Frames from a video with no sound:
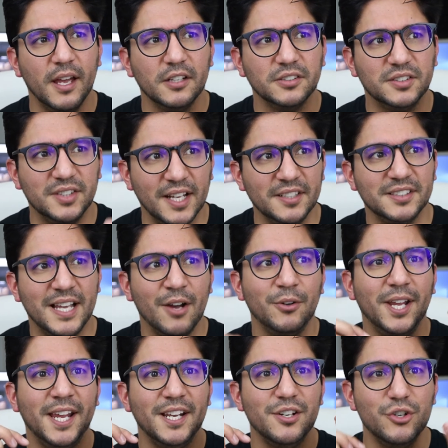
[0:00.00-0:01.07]
sends
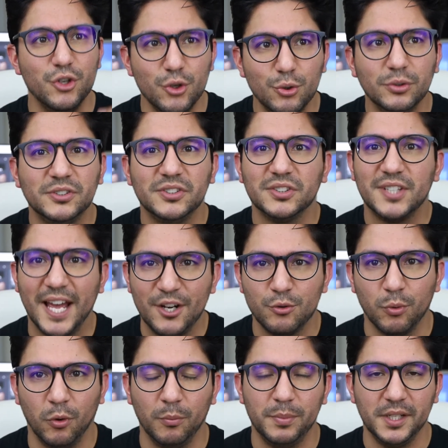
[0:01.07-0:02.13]
out a new
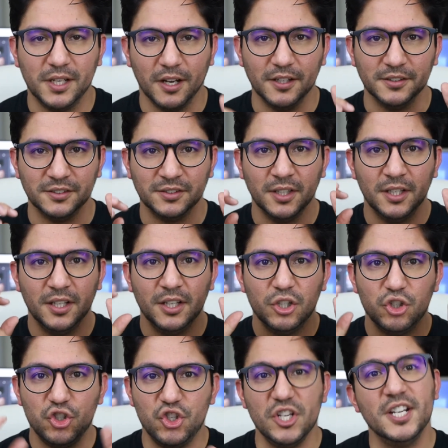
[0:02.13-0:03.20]
schedule because
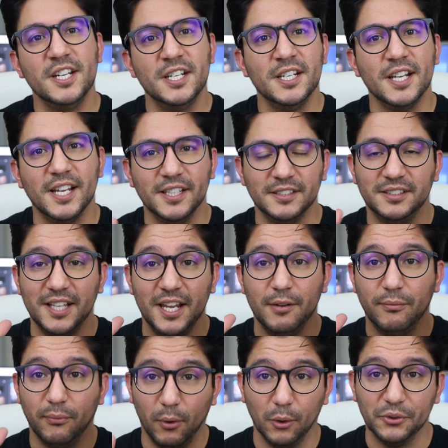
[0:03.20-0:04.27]
she is
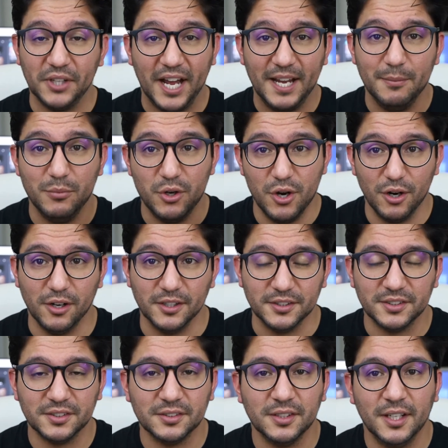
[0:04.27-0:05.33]
a full-time
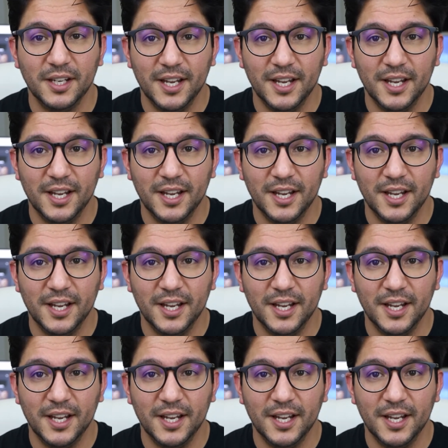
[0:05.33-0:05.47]
nurse